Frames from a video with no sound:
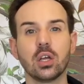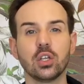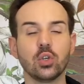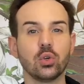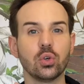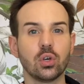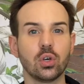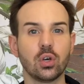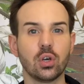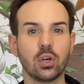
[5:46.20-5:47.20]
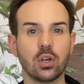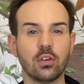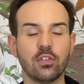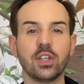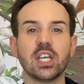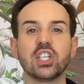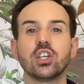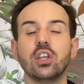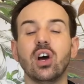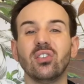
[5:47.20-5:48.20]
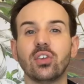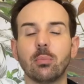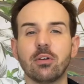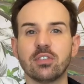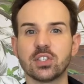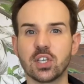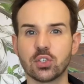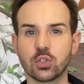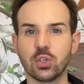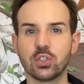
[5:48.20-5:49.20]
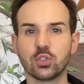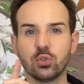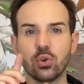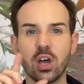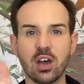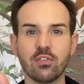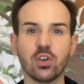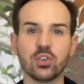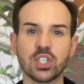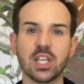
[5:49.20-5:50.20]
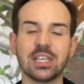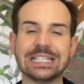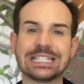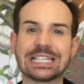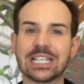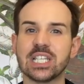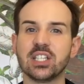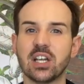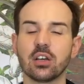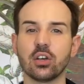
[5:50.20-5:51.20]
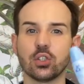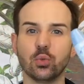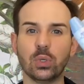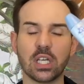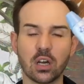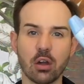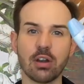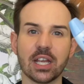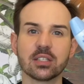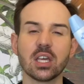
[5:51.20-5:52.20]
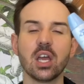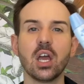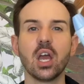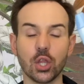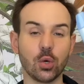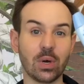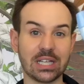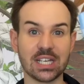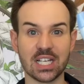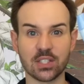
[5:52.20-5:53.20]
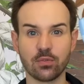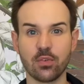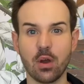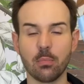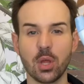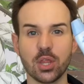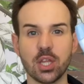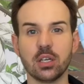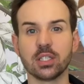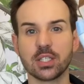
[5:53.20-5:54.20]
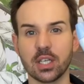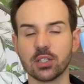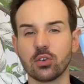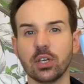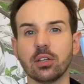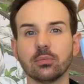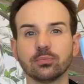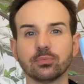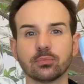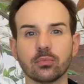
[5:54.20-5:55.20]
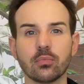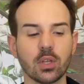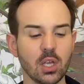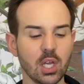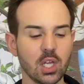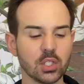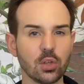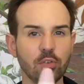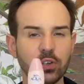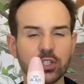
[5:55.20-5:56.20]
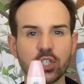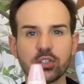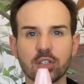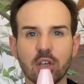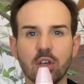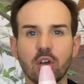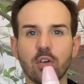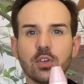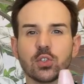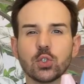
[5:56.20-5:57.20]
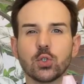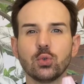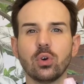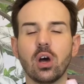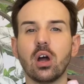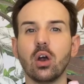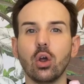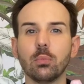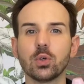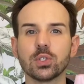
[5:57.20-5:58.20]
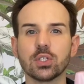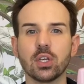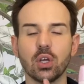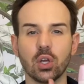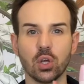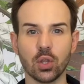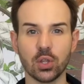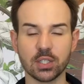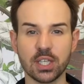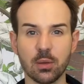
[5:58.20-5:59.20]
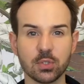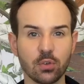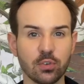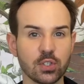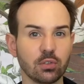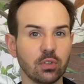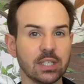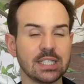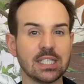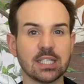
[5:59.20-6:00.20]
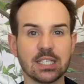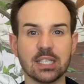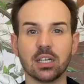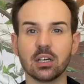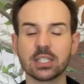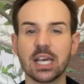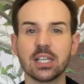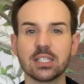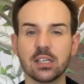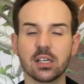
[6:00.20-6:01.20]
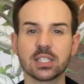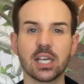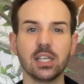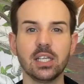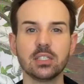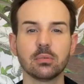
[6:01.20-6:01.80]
your foundation on top of the sunscreen to have a shade that is slightly darker to really correct the white cast from the sunscreen. So the filters of those two are almost the same. So first of all, it is zinc oxide. Zinc oxide is a